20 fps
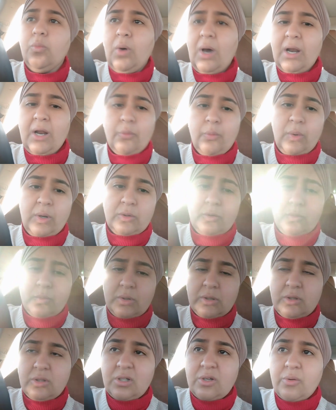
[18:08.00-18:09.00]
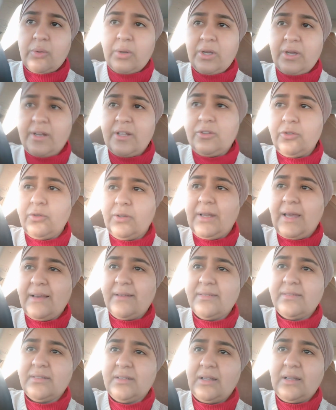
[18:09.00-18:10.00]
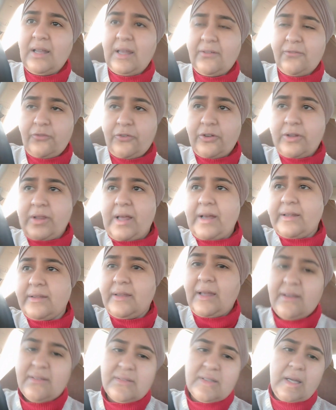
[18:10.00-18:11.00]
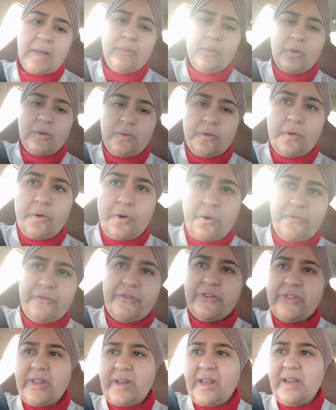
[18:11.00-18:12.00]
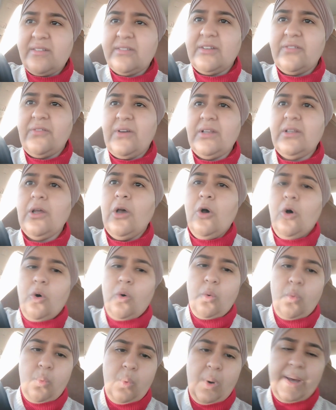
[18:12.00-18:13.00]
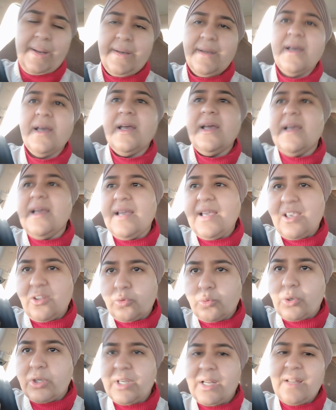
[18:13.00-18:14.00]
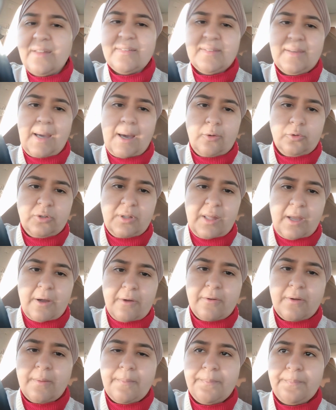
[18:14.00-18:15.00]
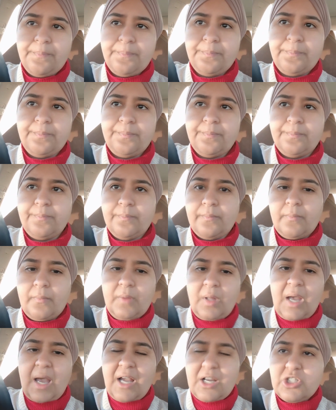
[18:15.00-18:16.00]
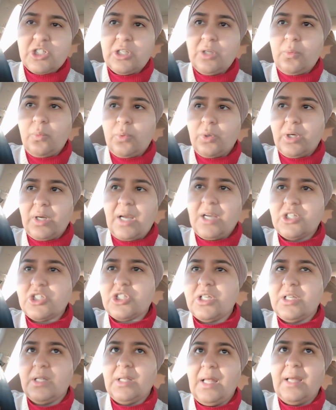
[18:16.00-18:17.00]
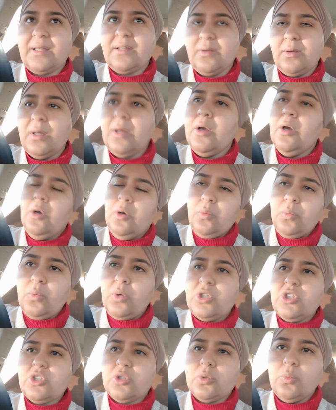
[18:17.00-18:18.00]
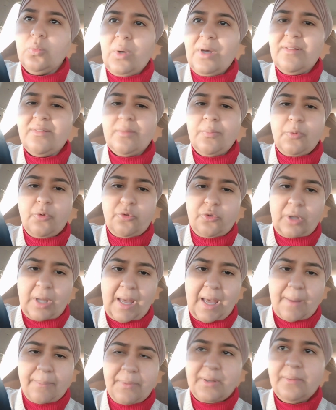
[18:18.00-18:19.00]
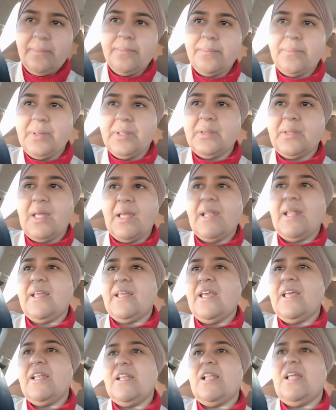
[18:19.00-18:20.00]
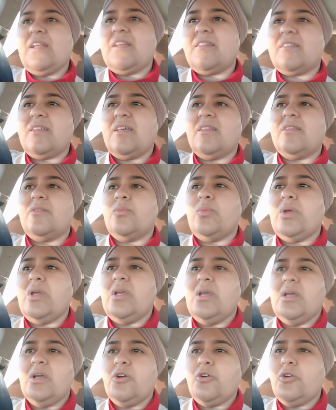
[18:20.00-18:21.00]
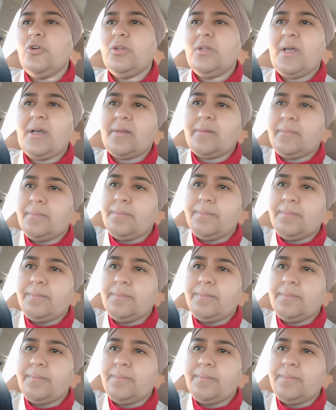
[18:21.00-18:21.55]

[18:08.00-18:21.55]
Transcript: what are we gonna do next? Like for like next time or for the next event? One is we're gonna scout the area. We're actually like, which was supposed to happen, but then again, like I said, we heard that